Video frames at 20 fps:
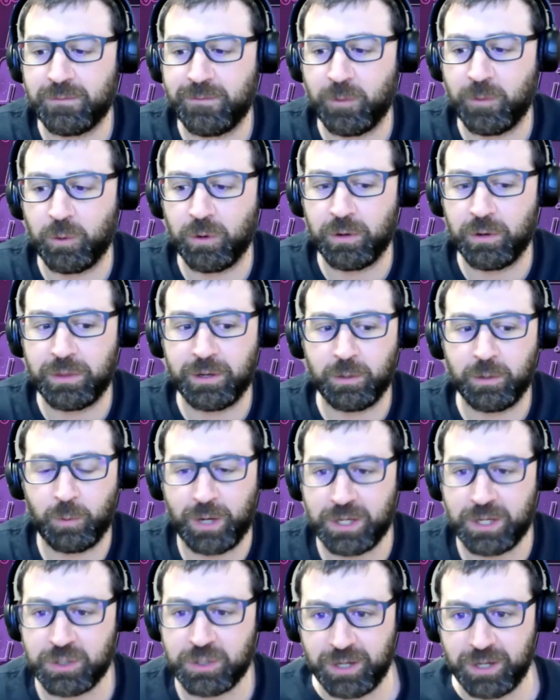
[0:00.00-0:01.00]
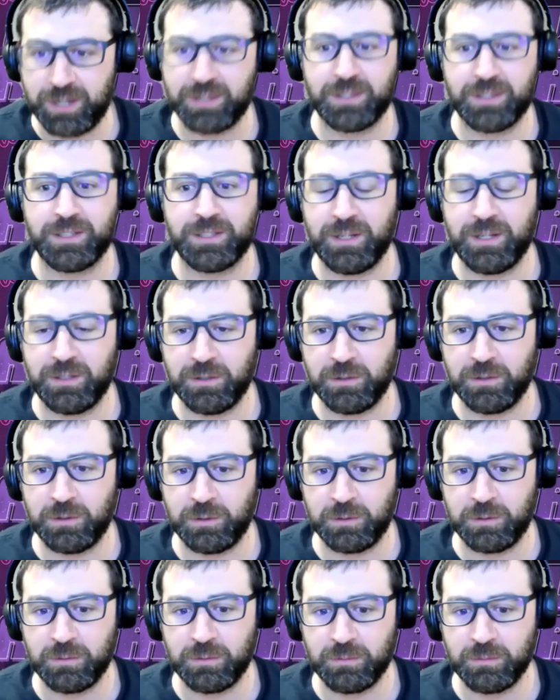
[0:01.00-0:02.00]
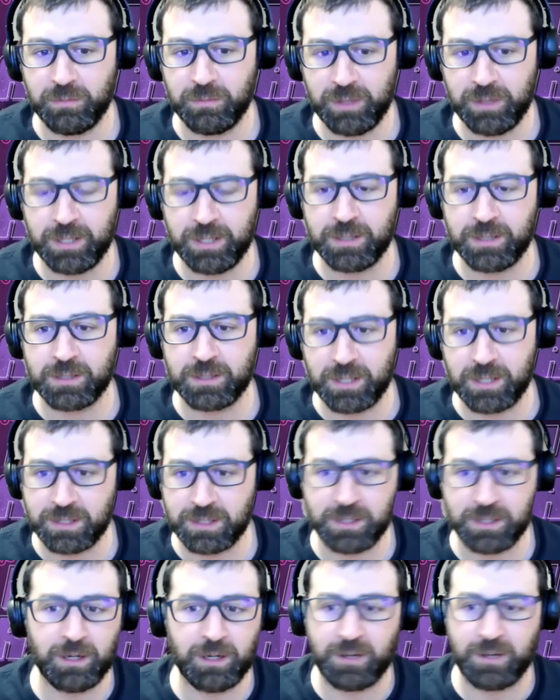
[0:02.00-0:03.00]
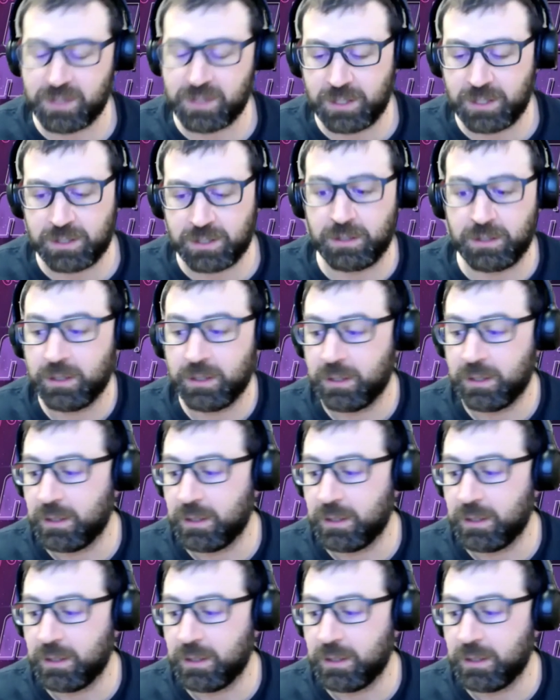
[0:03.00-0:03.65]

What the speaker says: for their weight training that they do in season, off season.